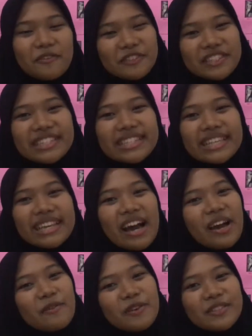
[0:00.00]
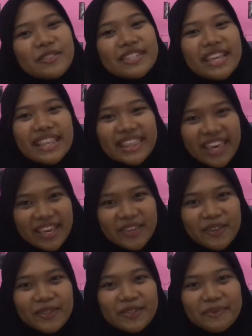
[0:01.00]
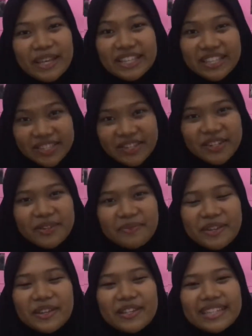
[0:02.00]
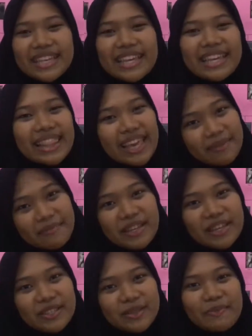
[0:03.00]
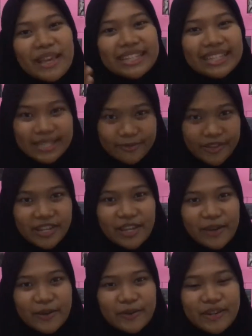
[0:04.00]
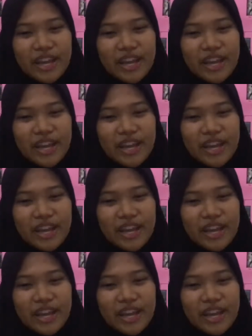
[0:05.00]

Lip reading: Firstly, I want to say thank you to my teacher because he led me to make this video.